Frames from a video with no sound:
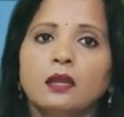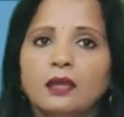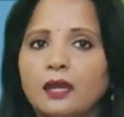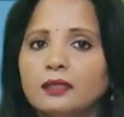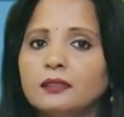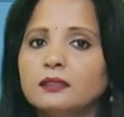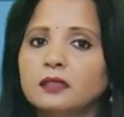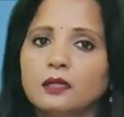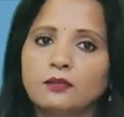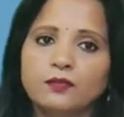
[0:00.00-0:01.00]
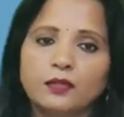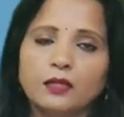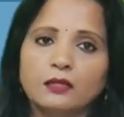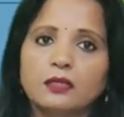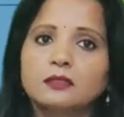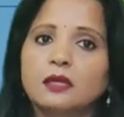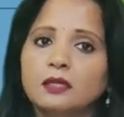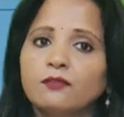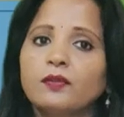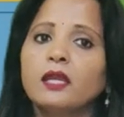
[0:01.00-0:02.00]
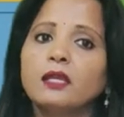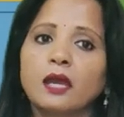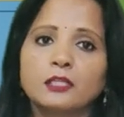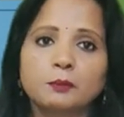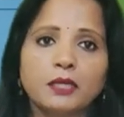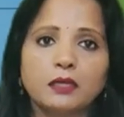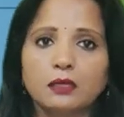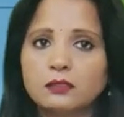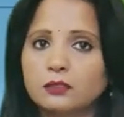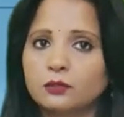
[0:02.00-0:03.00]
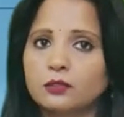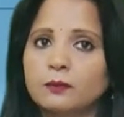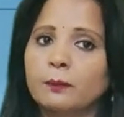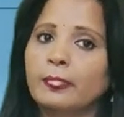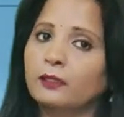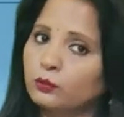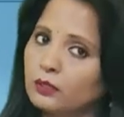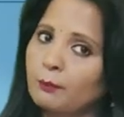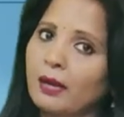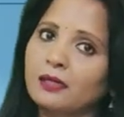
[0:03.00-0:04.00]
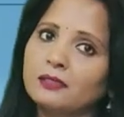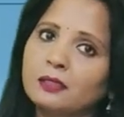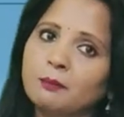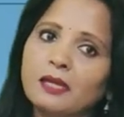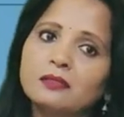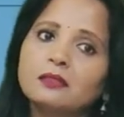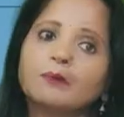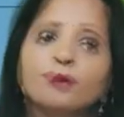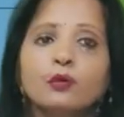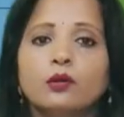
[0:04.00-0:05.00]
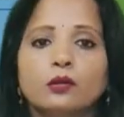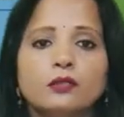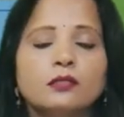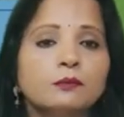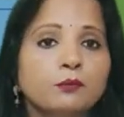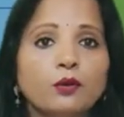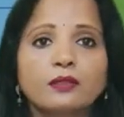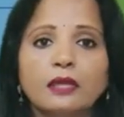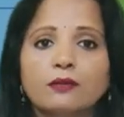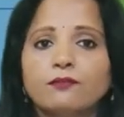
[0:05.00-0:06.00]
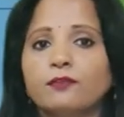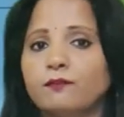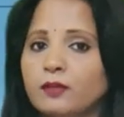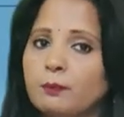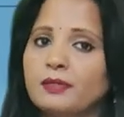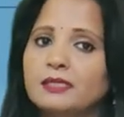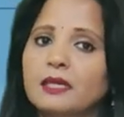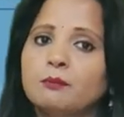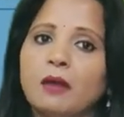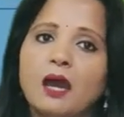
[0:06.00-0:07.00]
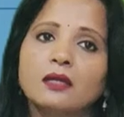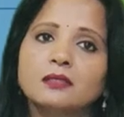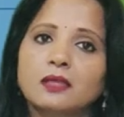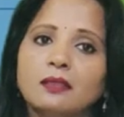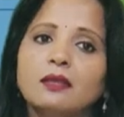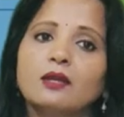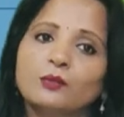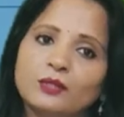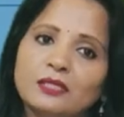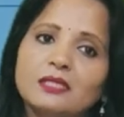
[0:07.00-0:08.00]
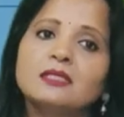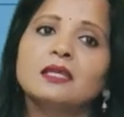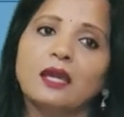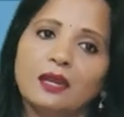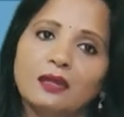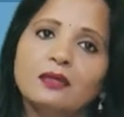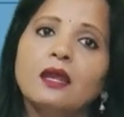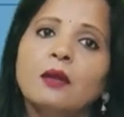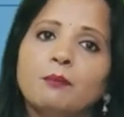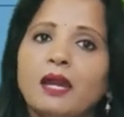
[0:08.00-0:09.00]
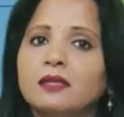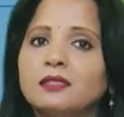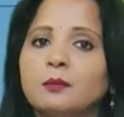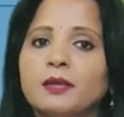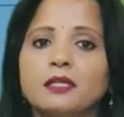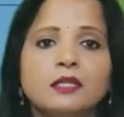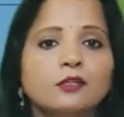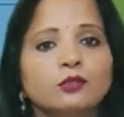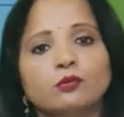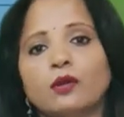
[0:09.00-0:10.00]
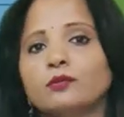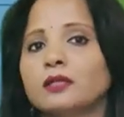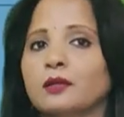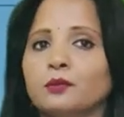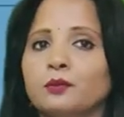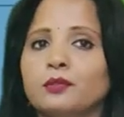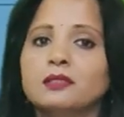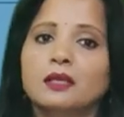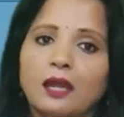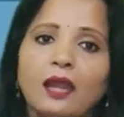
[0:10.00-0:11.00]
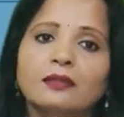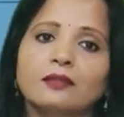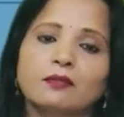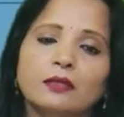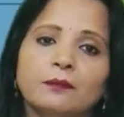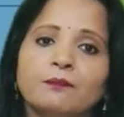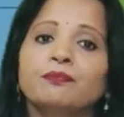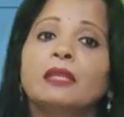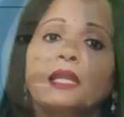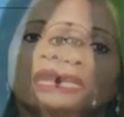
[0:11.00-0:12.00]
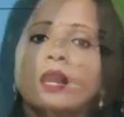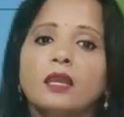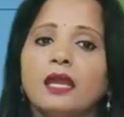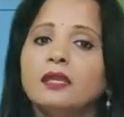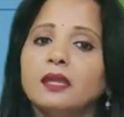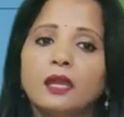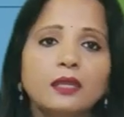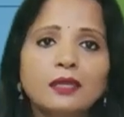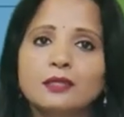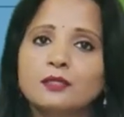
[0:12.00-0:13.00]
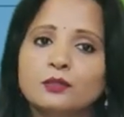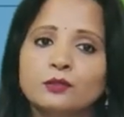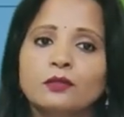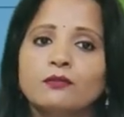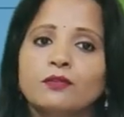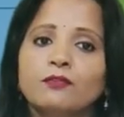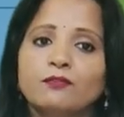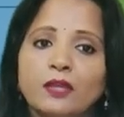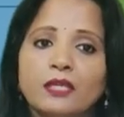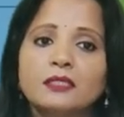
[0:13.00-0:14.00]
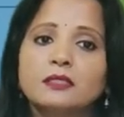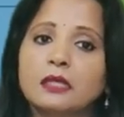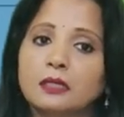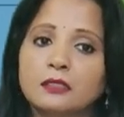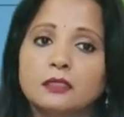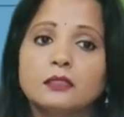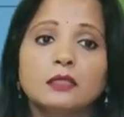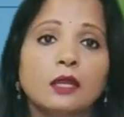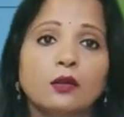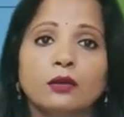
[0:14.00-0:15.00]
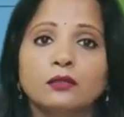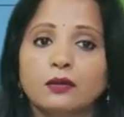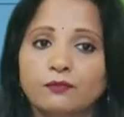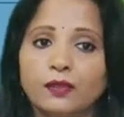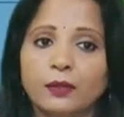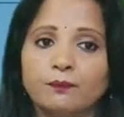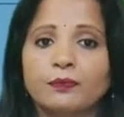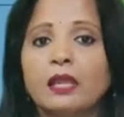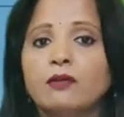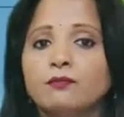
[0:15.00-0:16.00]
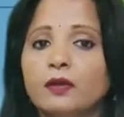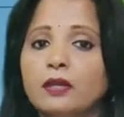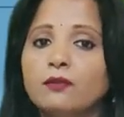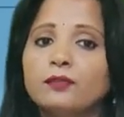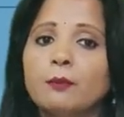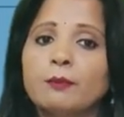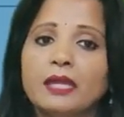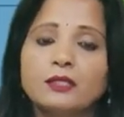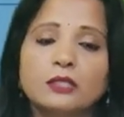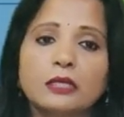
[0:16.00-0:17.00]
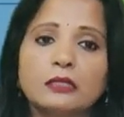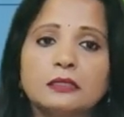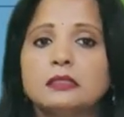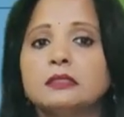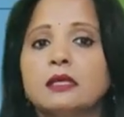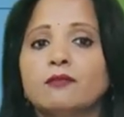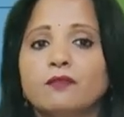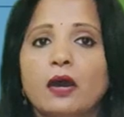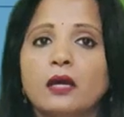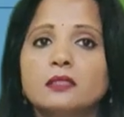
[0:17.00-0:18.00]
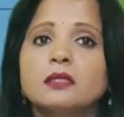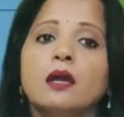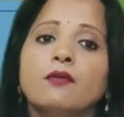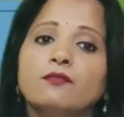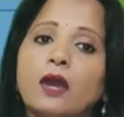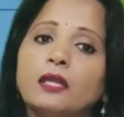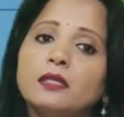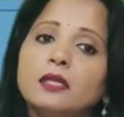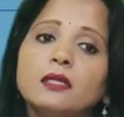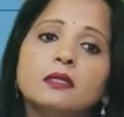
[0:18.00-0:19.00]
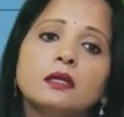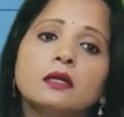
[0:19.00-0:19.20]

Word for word: Regarding the certificate, the certificate has been issued to the participants who got more than 50% marks in the quizzes and participated throughout the course actively. Like any endeavor, we faced challenges along the way. One of the main challenges was finding